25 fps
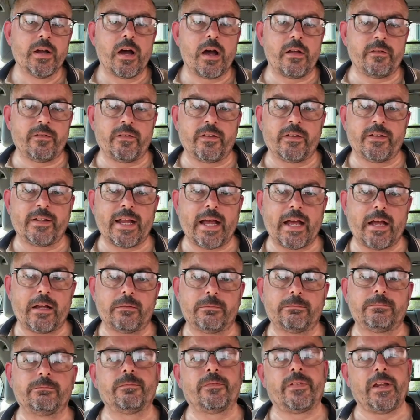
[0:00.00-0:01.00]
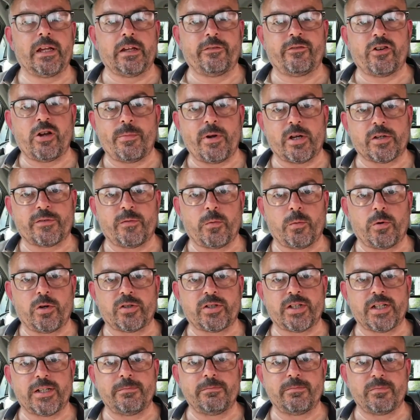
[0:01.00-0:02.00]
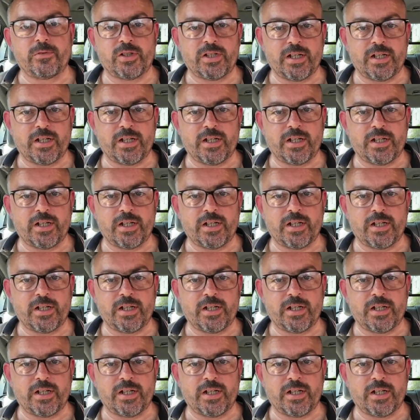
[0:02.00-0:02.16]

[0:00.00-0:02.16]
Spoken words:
Other than that, thank you very much for watching.